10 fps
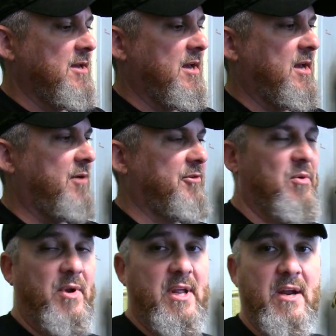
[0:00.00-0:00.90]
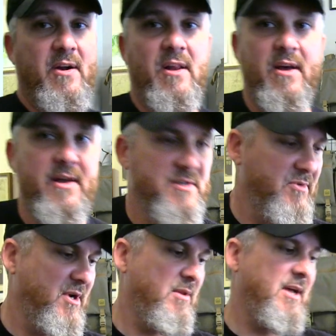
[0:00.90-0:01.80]
uh, if you don't want to carry a lot, just
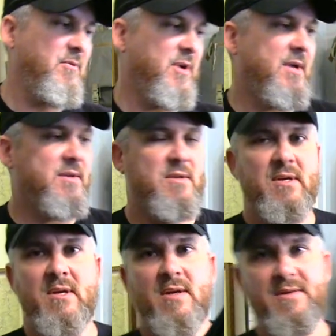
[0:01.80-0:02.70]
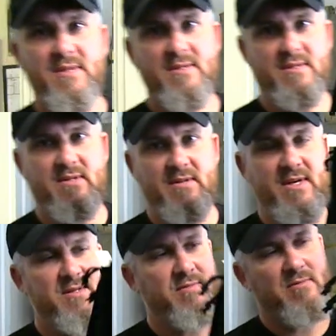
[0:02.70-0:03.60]
want to go lightweight. This is a,
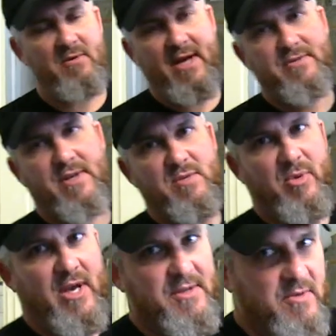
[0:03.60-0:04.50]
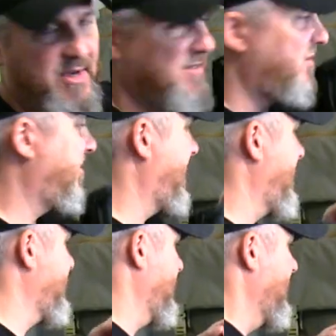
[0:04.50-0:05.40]
these little hydration packs are nice little
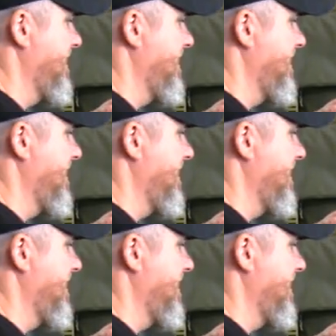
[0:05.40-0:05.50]
packs.